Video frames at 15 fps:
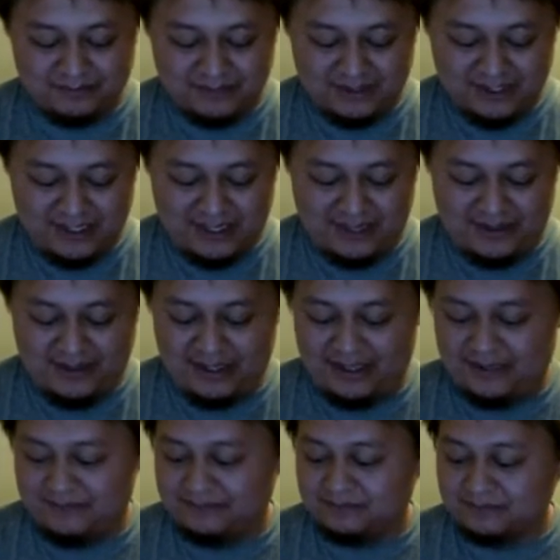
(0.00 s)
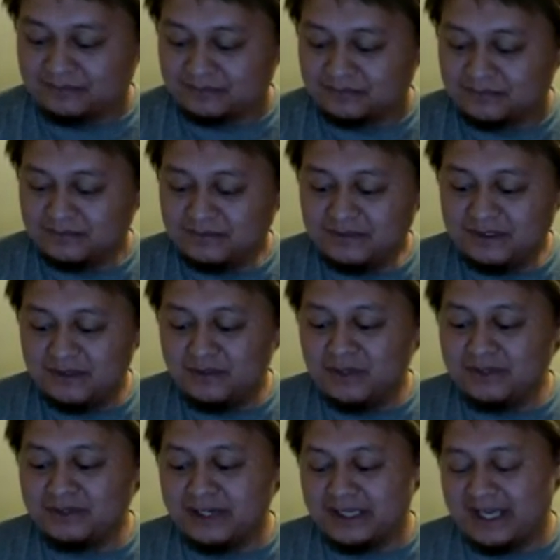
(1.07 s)
And then 1
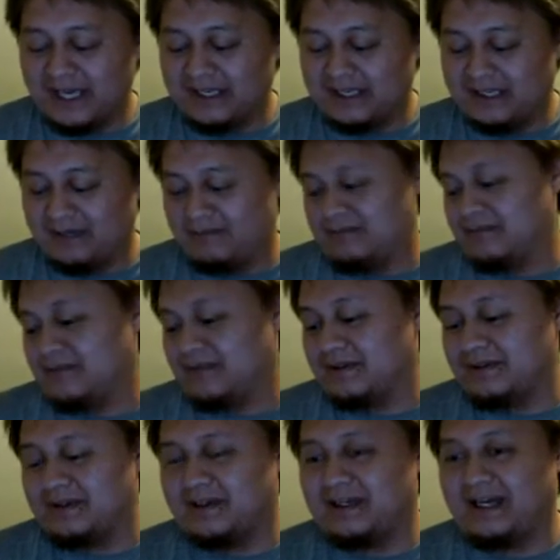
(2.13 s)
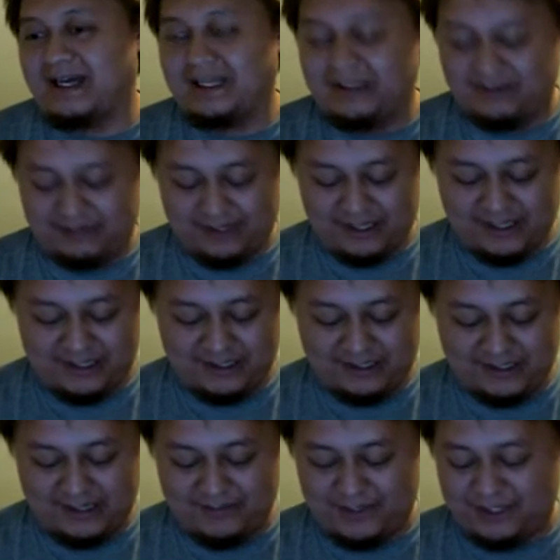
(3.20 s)
Regeki. I don't think I need to
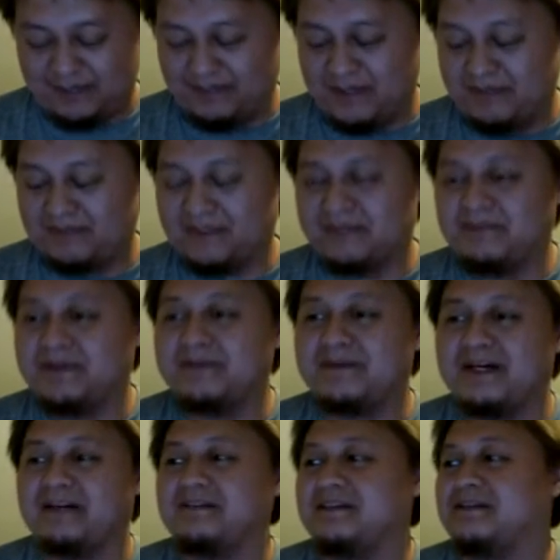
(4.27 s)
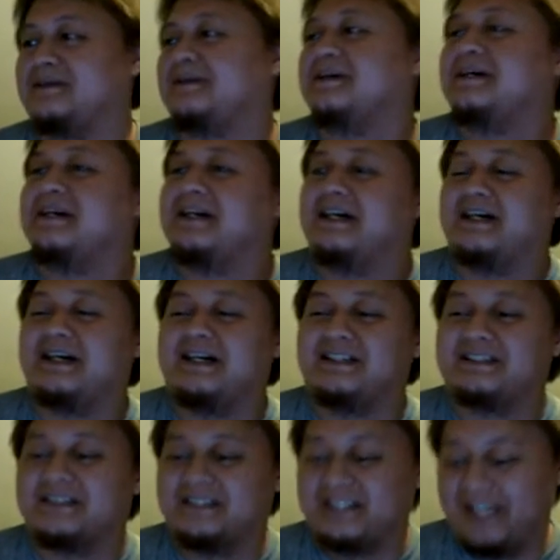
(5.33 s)
say much. Some people, I don't know.
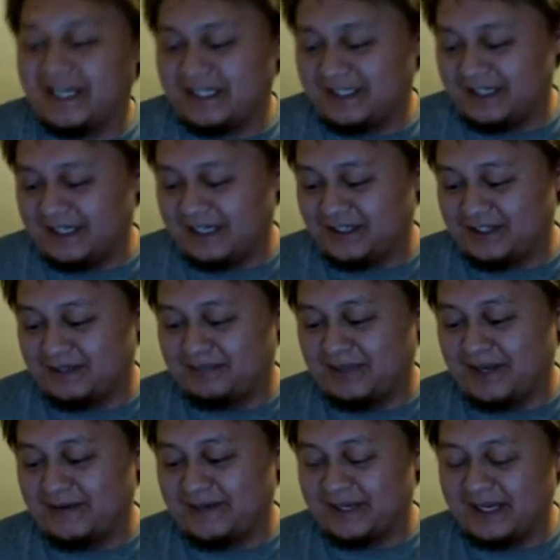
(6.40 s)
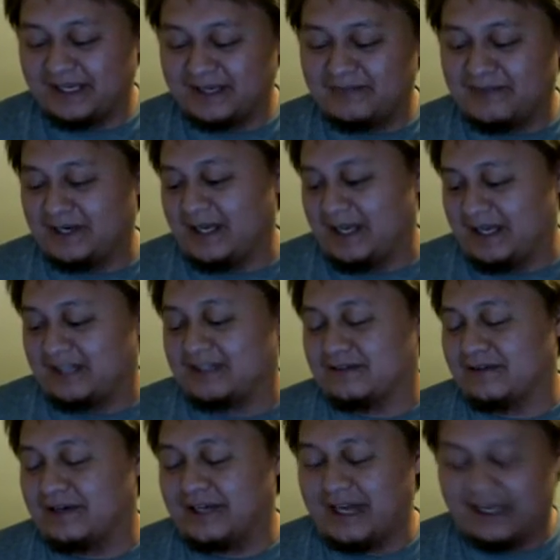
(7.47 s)
Chase said I shouldn't play Regeki, but it's a
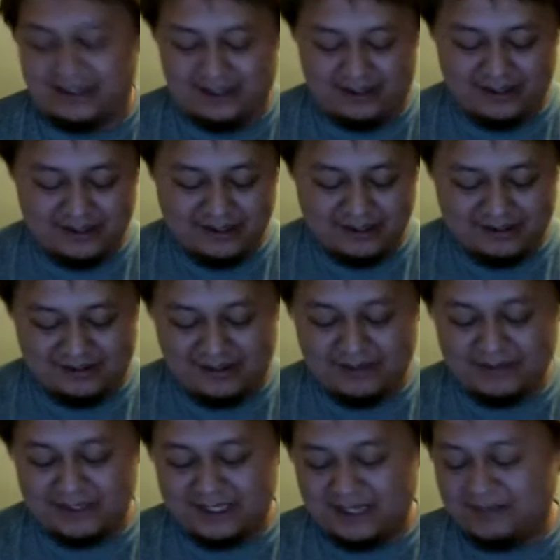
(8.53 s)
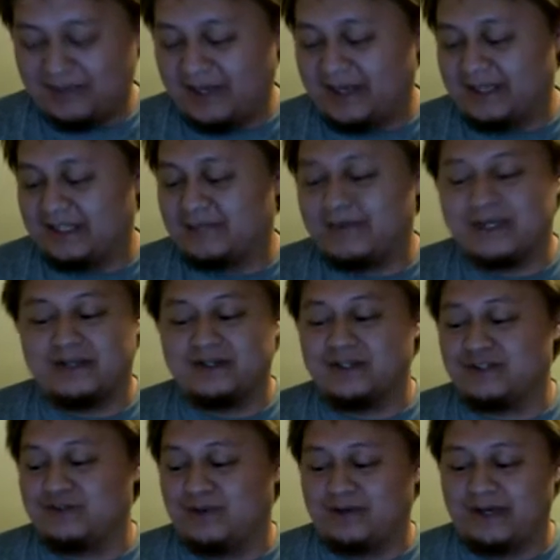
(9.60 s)
Regeki, so I'm gonna keep playing it. It's been
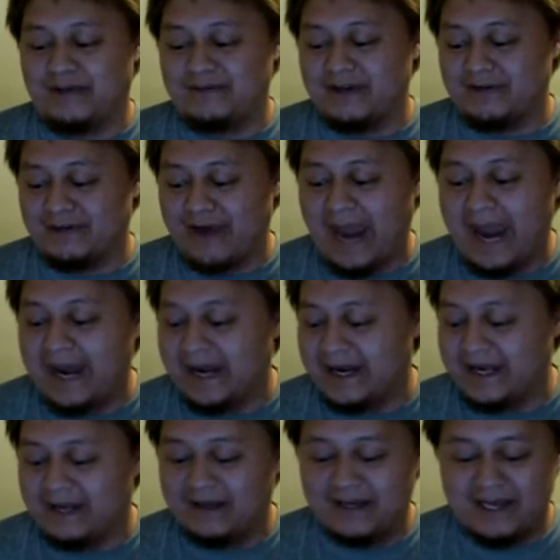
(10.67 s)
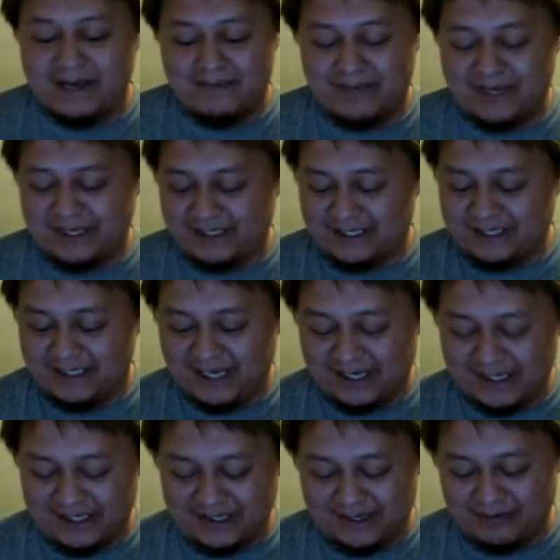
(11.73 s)
useful, and I've never hated it because this deck
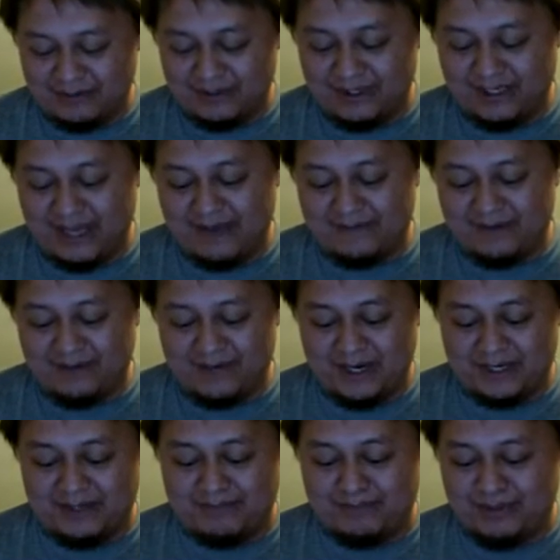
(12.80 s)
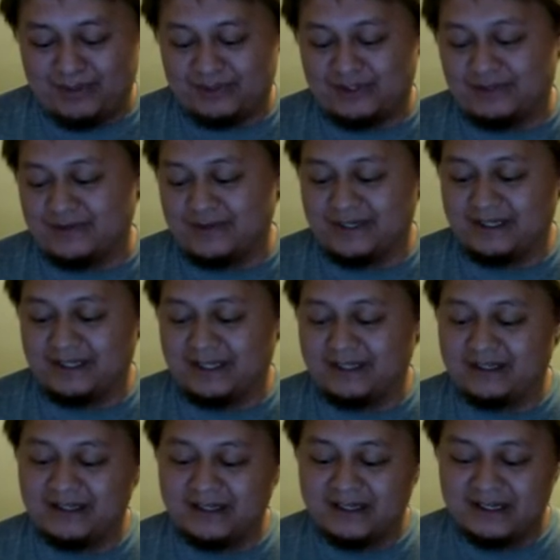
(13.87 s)
doesn't really have any way to boost over anything.
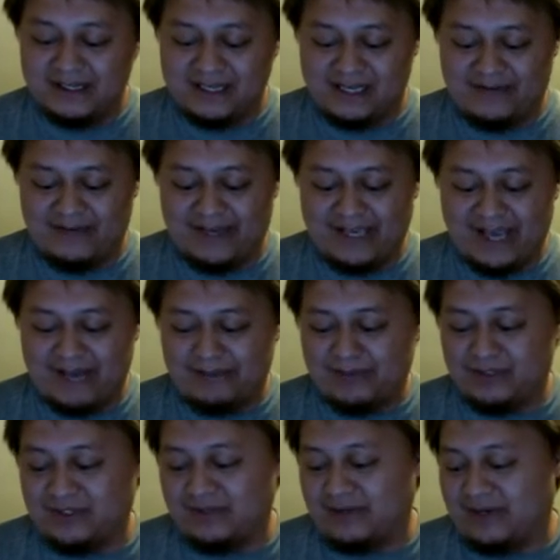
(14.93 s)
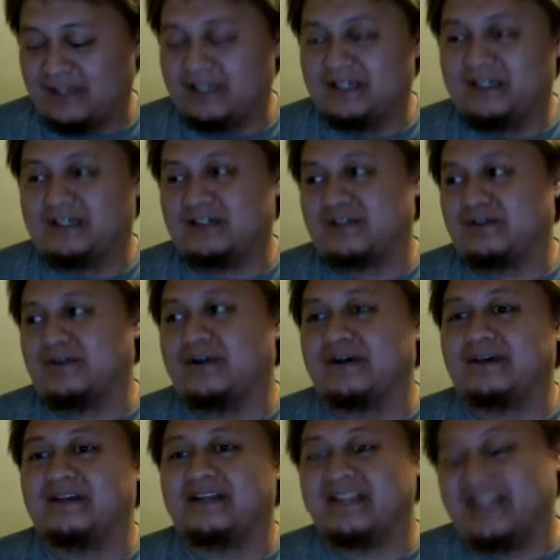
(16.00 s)
And if I can't boost over, I need to destroy it.
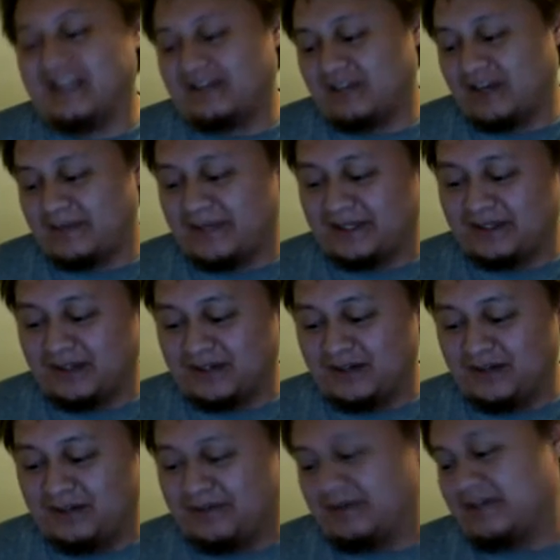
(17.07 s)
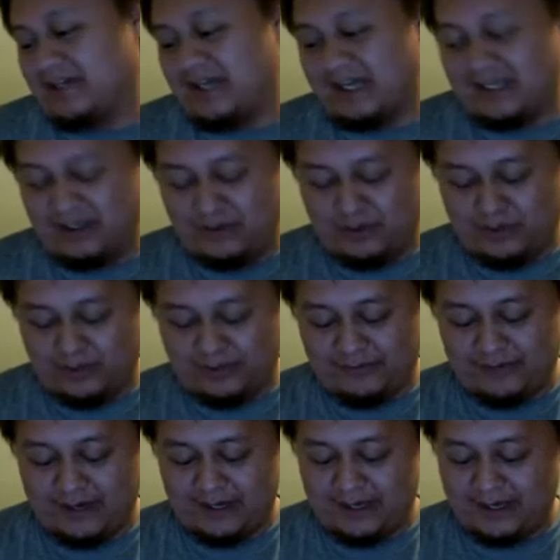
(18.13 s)
And I thought about Dark Hole, but Regeki will work for
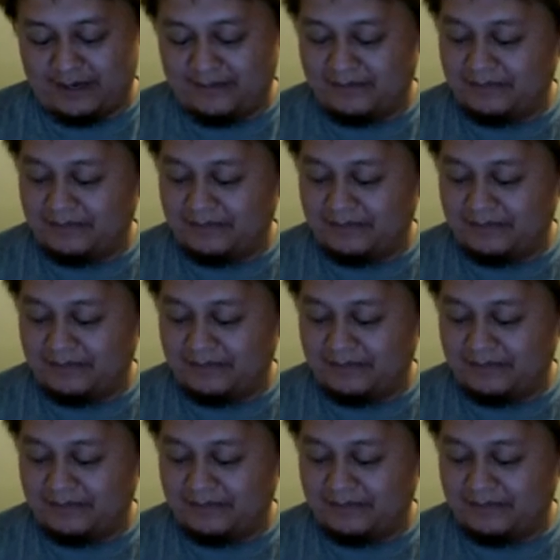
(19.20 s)
right now.